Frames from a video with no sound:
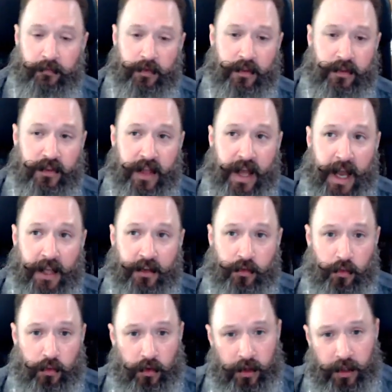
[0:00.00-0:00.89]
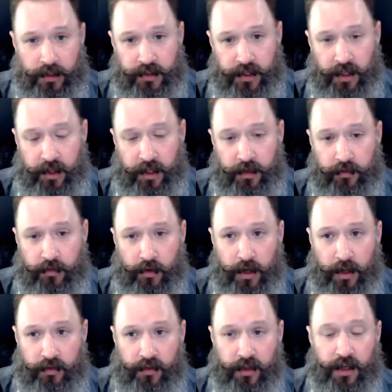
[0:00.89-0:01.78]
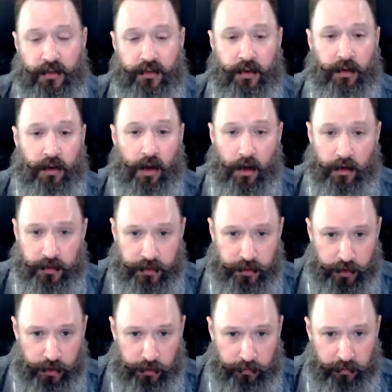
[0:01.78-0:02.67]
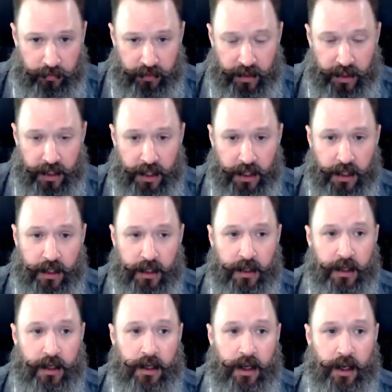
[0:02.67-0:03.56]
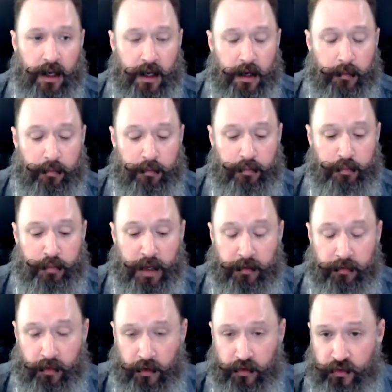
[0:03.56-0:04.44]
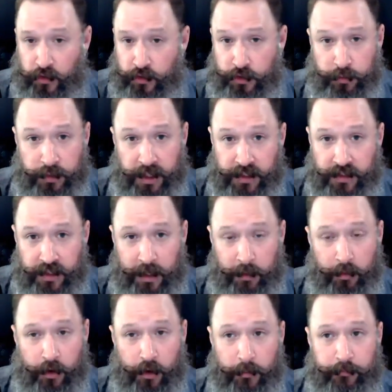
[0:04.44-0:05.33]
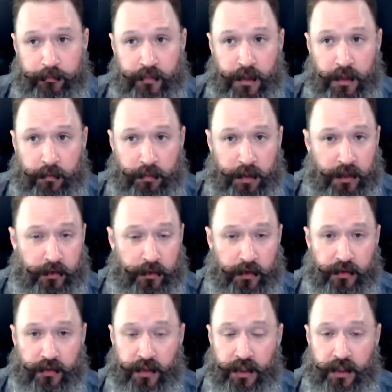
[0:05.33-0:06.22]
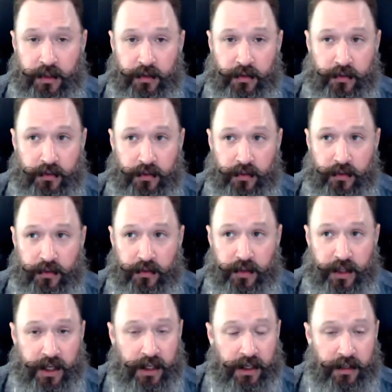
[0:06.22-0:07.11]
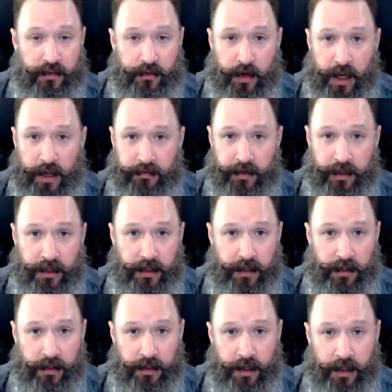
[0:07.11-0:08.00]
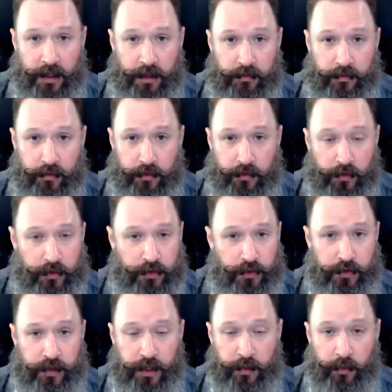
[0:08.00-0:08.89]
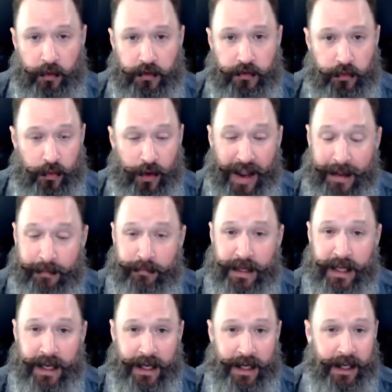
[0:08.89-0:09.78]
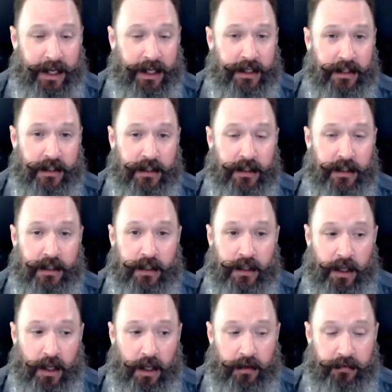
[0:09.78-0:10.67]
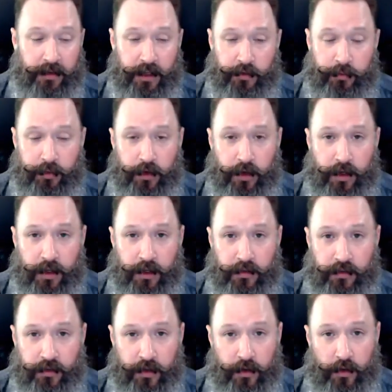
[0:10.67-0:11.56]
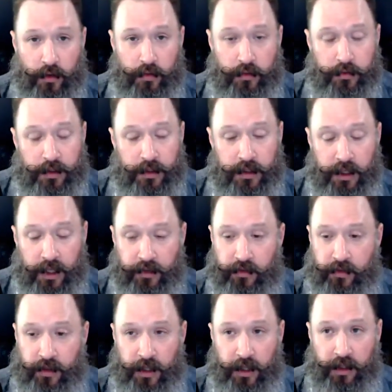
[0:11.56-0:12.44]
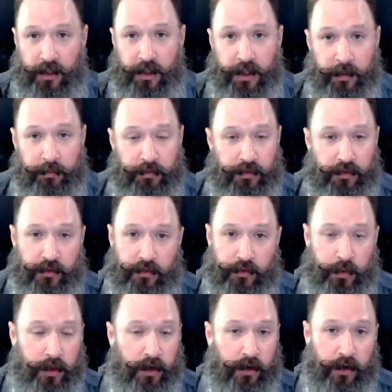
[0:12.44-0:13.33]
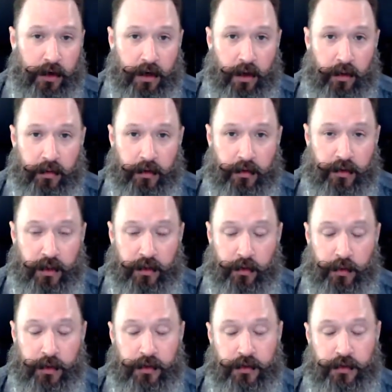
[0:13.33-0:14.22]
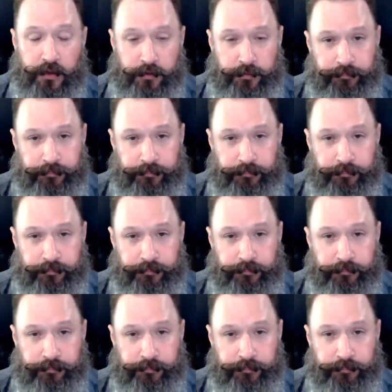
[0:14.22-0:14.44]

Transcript: that's really telling for us that it's a long-term thing. But for Social Media Examiner, Pinterest is second in traffic for social networks, right behind Facebook. So it eclipsed Twitter and all those other ones. So.